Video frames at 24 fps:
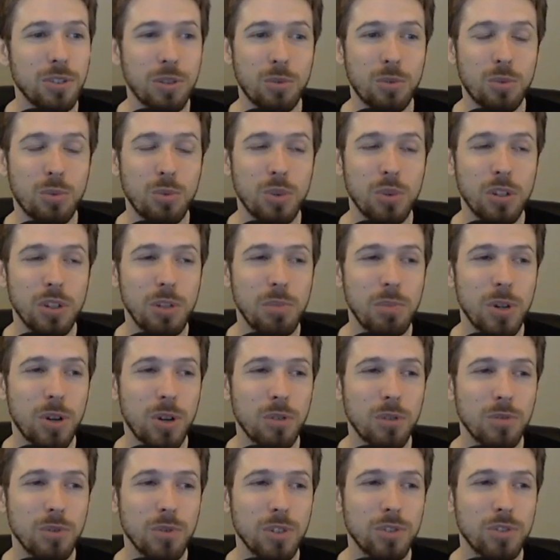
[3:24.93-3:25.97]
a really
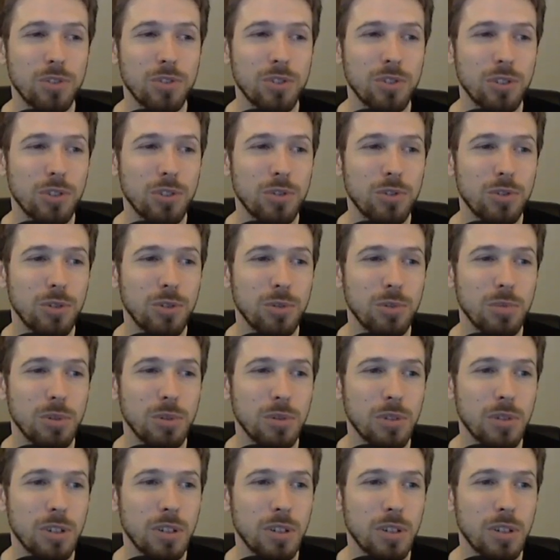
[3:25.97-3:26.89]
powerful legendary troop.